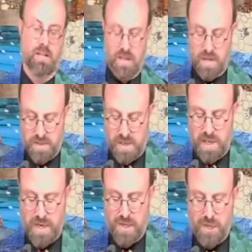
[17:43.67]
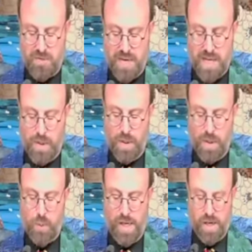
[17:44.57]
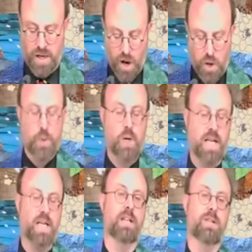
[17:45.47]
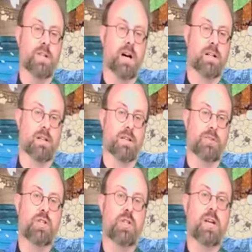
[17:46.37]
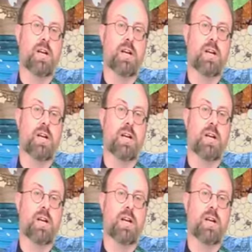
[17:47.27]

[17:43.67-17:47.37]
as a luxury in which we can only indulge